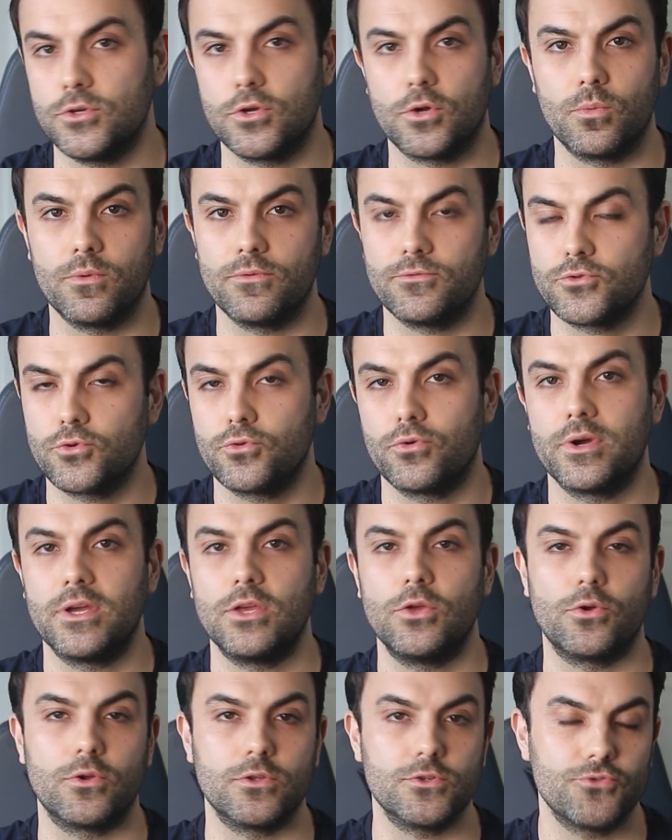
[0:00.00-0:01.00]
You can withdraw it,
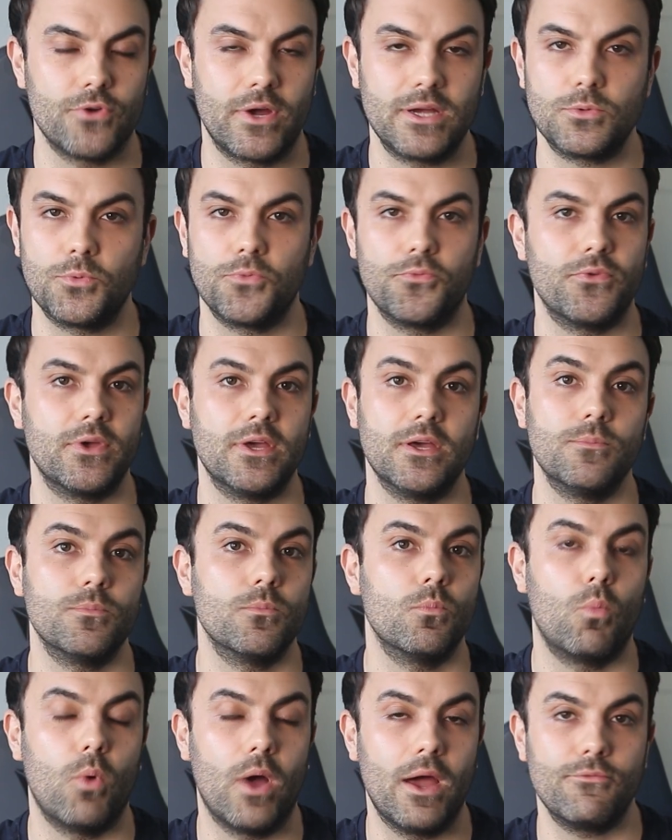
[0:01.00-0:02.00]
you can trade with it,
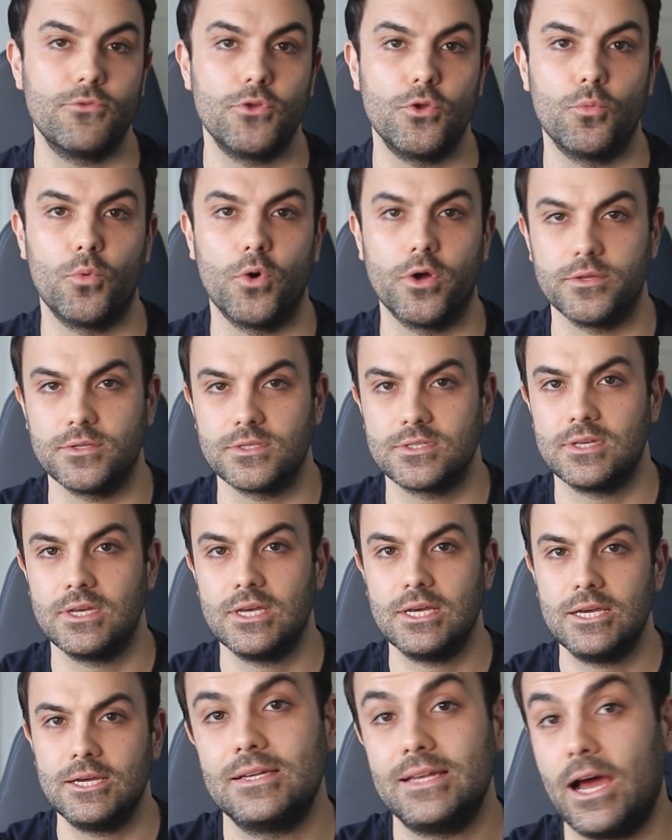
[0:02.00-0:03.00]
whatever you want.
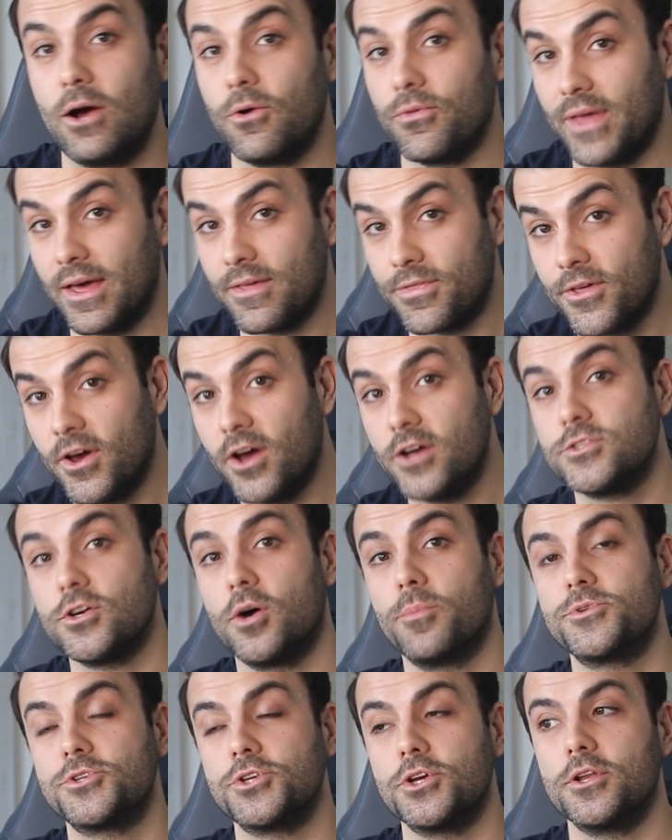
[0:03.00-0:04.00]
Now, that third
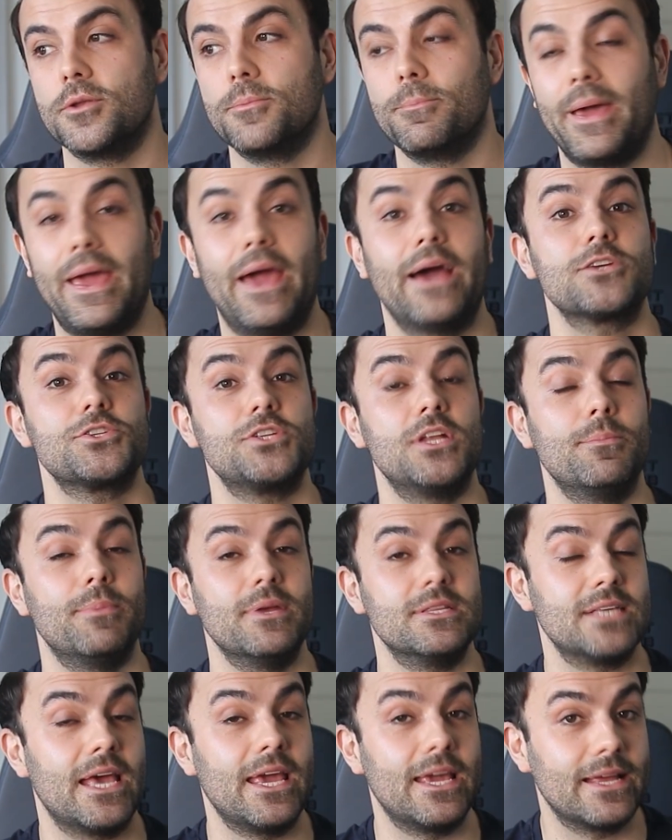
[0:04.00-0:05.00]
option may actually be
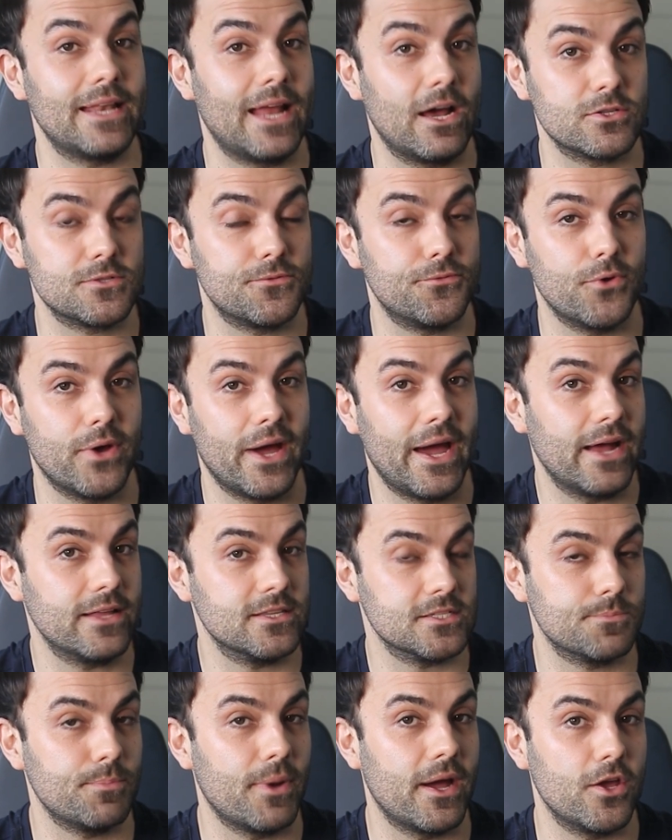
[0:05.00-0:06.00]
taken out of your
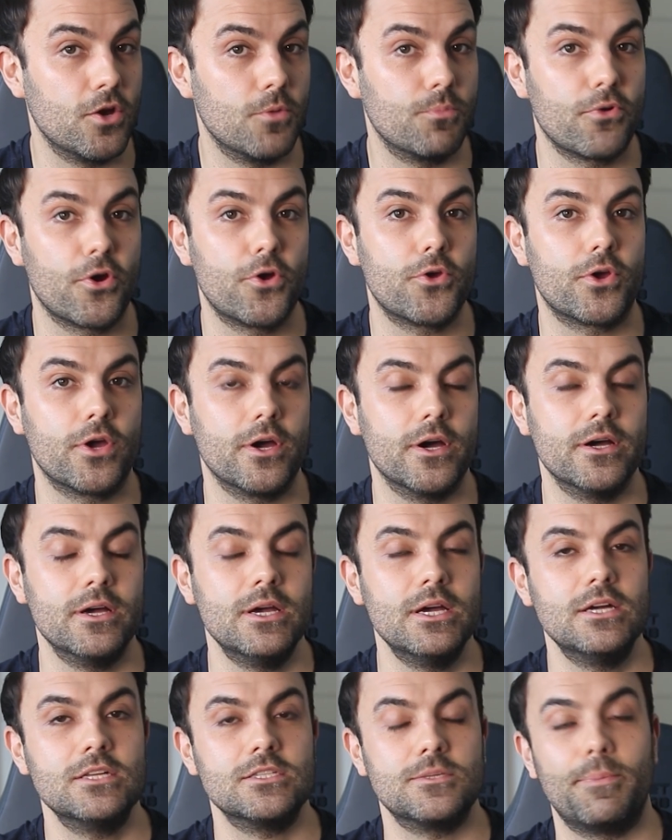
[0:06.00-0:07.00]
hands by your broker,
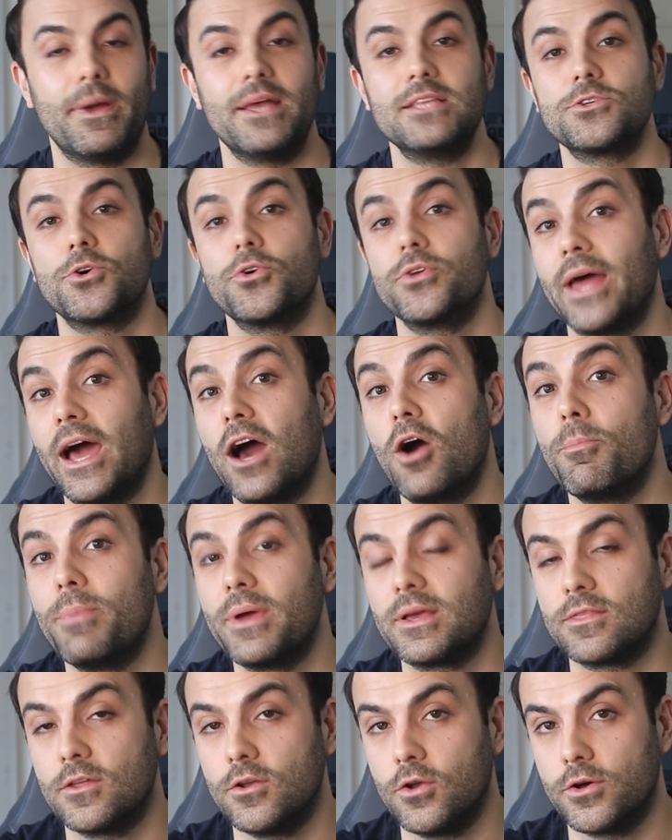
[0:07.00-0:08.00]
depending on how
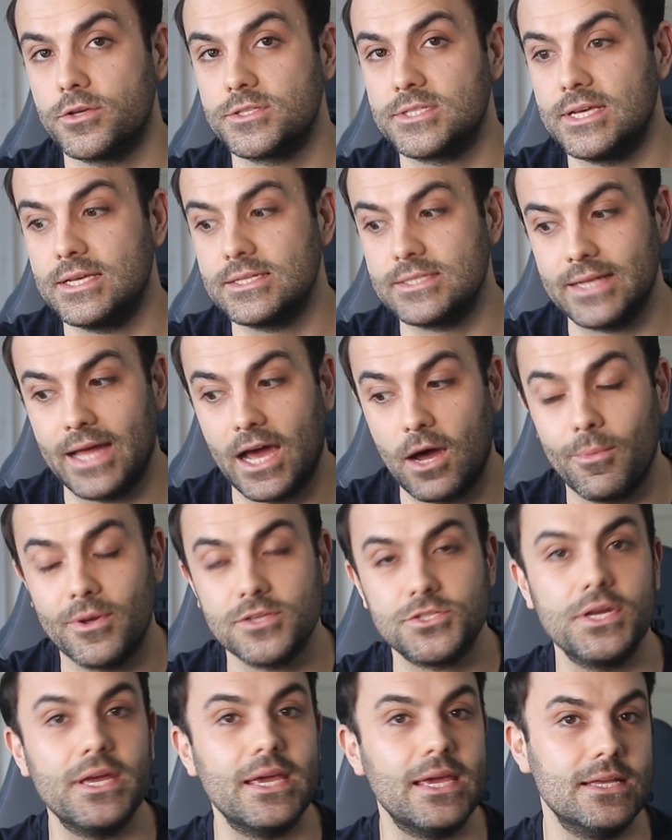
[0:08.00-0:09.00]
big the loss is and how
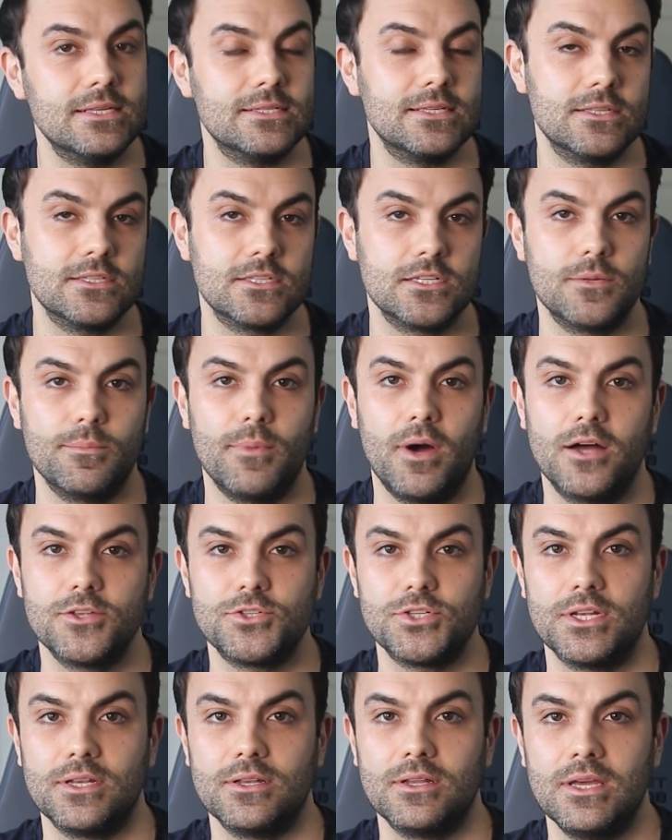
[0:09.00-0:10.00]
much it eats into the
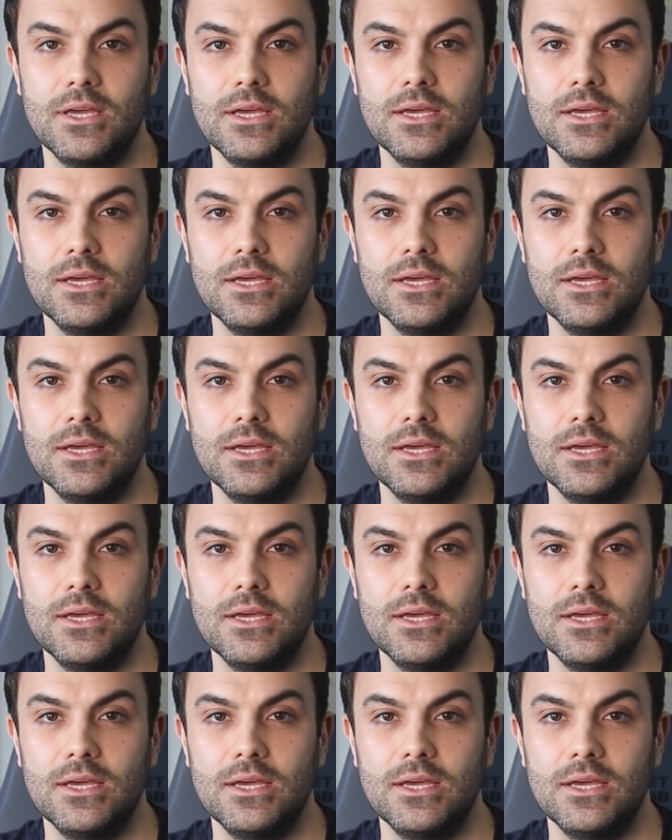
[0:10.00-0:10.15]
margin.